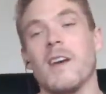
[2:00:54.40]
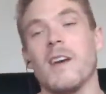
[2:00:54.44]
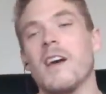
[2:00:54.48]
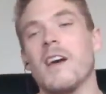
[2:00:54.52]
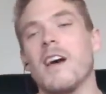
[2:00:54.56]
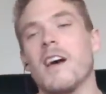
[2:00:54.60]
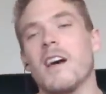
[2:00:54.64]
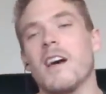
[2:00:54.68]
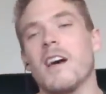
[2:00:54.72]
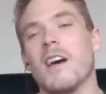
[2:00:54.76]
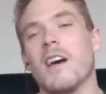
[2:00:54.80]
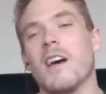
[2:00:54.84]

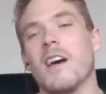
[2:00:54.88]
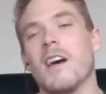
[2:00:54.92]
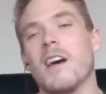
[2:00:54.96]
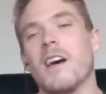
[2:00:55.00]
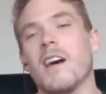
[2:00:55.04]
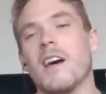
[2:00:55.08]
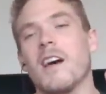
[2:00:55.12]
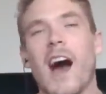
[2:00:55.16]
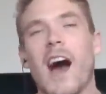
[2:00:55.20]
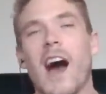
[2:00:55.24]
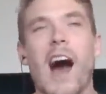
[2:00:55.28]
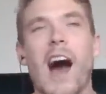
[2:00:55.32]
I,
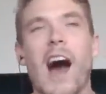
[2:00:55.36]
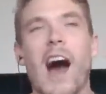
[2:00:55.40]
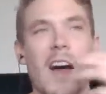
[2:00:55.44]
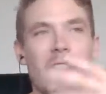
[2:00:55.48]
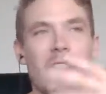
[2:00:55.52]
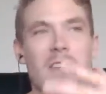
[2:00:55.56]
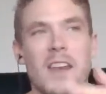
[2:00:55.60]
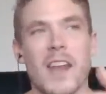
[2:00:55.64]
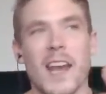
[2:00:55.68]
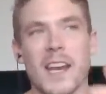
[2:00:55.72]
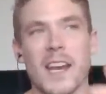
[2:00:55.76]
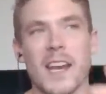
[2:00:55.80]
the
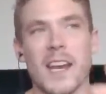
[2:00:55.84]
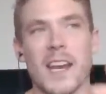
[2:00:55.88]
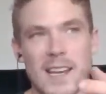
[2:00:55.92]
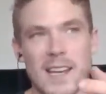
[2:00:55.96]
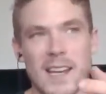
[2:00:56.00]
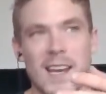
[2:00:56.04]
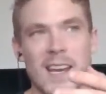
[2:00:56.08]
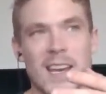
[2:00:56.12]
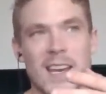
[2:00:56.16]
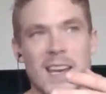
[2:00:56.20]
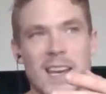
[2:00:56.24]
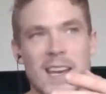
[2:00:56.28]
next
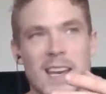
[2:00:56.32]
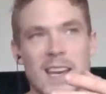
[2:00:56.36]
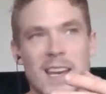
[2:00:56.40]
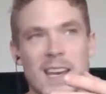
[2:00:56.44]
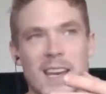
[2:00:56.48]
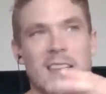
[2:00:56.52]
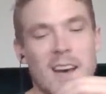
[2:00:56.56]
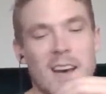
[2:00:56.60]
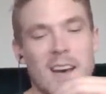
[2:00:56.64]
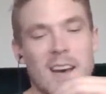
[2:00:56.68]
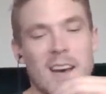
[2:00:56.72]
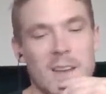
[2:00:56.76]
day,
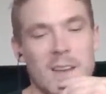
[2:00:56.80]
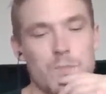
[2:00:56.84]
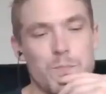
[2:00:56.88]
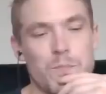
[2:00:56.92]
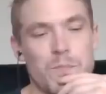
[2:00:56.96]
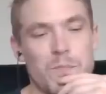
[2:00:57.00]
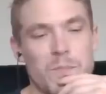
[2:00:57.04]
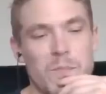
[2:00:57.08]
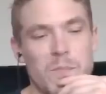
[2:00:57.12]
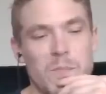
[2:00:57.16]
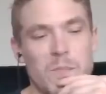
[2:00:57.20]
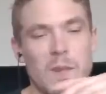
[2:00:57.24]
uh,
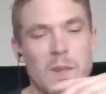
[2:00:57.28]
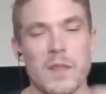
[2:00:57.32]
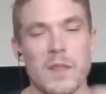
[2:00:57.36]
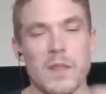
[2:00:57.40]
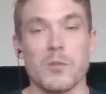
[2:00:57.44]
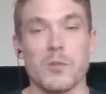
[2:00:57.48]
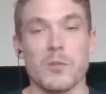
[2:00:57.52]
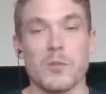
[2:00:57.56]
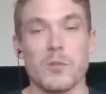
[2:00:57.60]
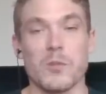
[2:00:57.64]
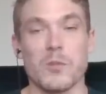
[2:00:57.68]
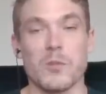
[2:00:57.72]
there was
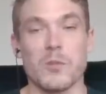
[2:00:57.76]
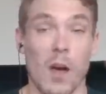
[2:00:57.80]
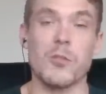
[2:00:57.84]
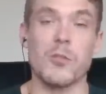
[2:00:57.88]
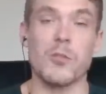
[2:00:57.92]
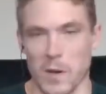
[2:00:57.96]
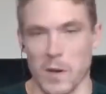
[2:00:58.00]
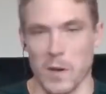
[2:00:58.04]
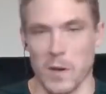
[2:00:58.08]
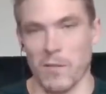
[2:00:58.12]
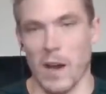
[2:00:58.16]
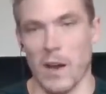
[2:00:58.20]
another
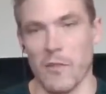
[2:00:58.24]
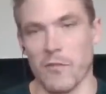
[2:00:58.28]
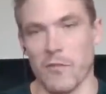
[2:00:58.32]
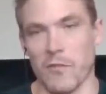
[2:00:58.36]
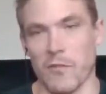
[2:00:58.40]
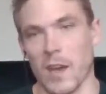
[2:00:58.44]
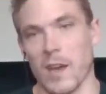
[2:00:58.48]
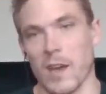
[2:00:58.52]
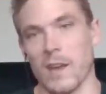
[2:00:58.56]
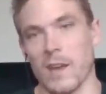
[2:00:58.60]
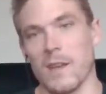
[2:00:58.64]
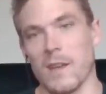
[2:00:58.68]
twenty-five
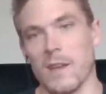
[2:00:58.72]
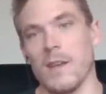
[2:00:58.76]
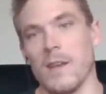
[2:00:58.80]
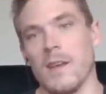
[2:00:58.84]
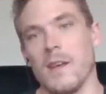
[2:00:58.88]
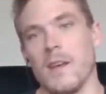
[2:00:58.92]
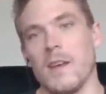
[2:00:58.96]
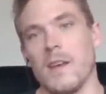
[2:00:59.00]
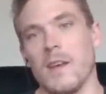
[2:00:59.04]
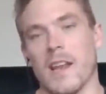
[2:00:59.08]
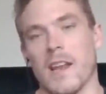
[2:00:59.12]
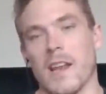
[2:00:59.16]
K,
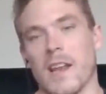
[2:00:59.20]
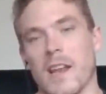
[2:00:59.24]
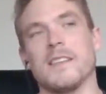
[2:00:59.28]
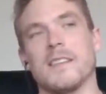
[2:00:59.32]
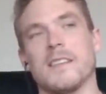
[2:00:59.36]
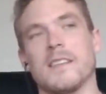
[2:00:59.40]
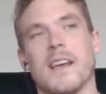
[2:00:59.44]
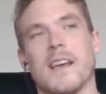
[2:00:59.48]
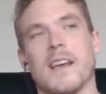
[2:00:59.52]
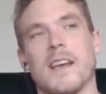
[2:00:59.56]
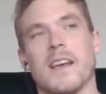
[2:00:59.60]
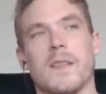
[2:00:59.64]
and I sit
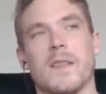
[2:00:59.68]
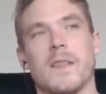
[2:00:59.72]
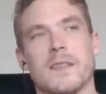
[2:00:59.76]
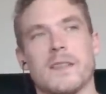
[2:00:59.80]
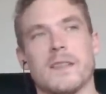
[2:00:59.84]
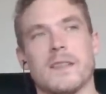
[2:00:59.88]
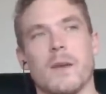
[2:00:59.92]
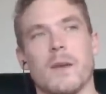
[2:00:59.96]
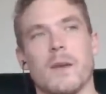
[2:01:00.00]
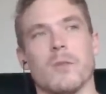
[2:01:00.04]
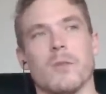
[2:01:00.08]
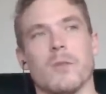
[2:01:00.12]
down at that
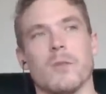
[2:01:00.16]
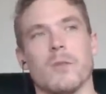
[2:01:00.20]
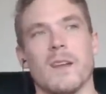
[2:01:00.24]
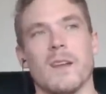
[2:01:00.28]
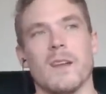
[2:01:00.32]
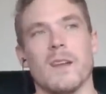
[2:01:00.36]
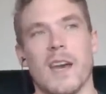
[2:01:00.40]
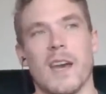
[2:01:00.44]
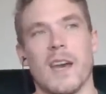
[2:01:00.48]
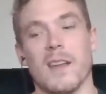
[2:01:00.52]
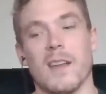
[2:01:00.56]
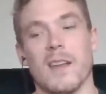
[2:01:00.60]
table,
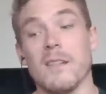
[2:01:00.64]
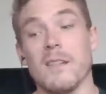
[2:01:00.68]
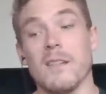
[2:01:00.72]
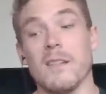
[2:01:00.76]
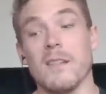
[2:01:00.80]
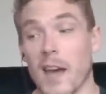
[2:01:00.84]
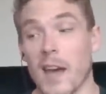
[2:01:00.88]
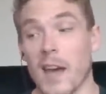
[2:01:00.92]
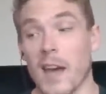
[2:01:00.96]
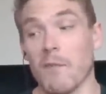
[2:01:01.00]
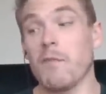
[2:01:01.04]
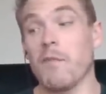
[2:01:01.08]
and
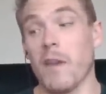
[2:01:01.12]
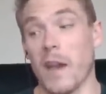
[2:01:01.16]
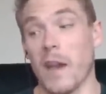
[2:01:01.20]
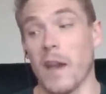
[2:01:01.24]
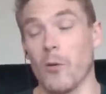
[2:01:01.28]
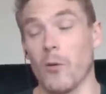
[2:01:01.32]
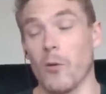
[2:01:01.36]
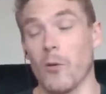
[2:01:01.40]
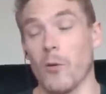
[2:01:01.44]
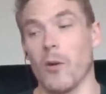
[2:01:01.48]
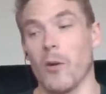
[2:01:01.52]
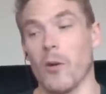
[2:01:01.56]
and
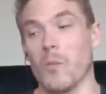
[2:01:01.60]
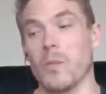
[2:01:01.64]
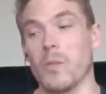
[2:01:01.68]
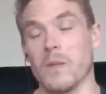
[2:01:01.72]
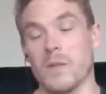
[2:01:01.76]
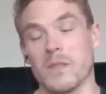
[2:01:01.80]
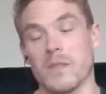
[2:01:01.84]
Fedor opens in this